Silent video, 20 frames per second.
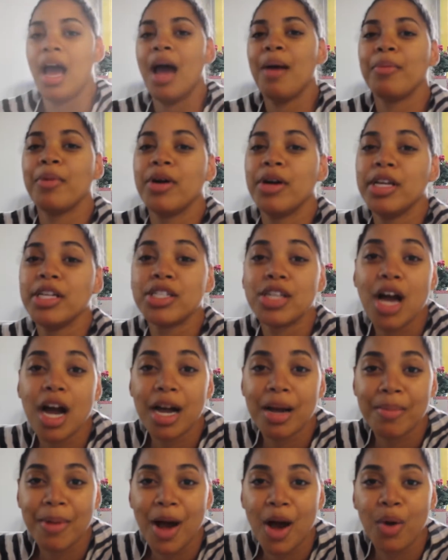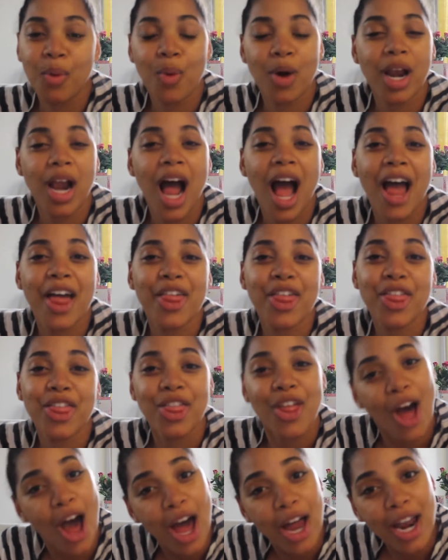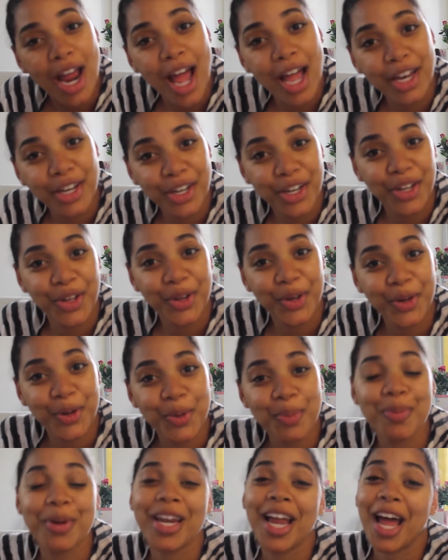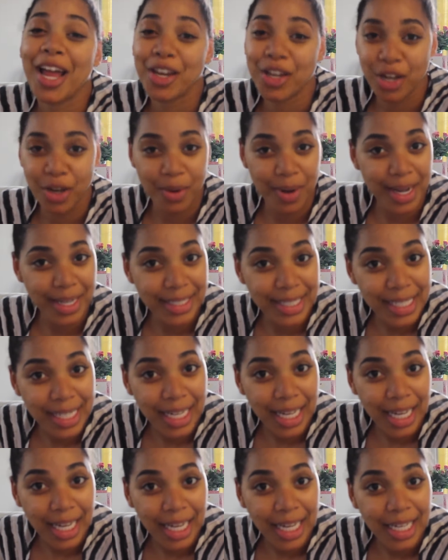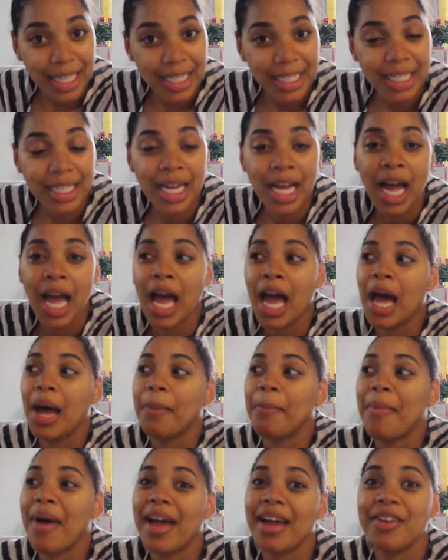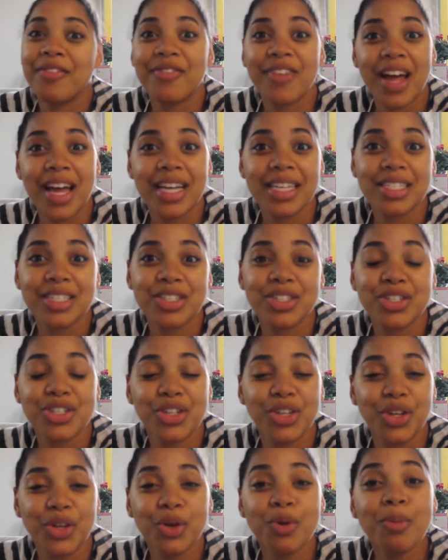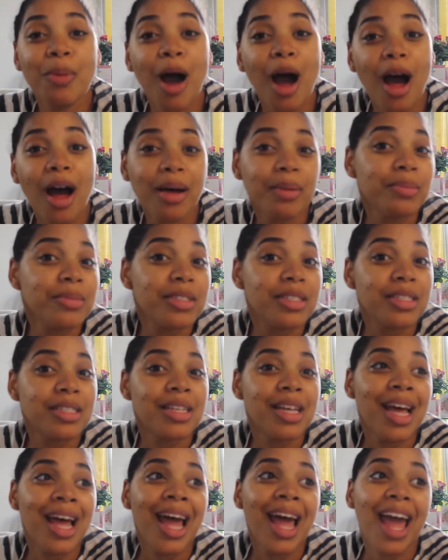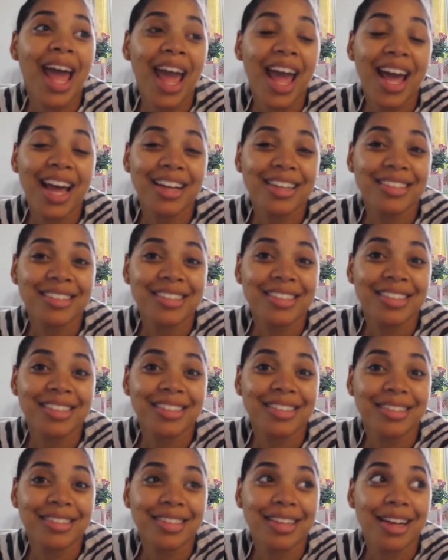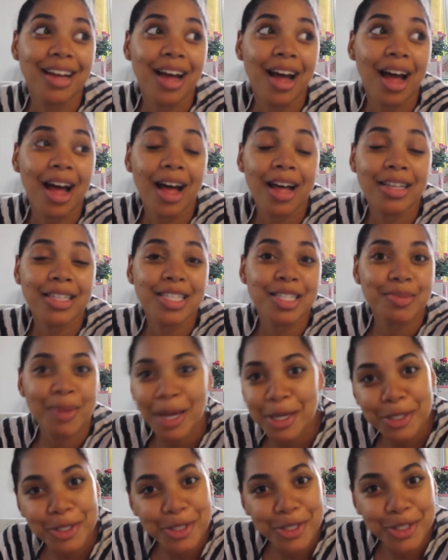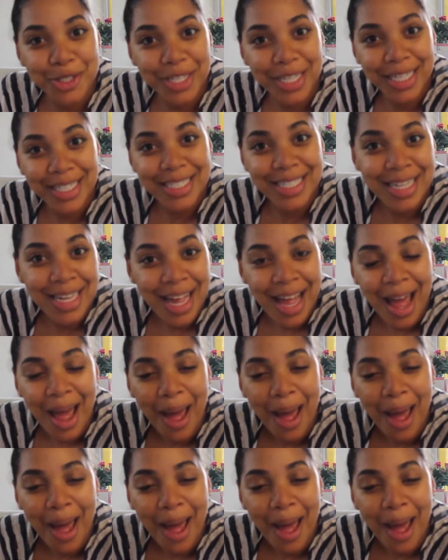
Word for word: I'm gonna talk about what I thought I knew but had no idea, my advice to new moms, and a special treat,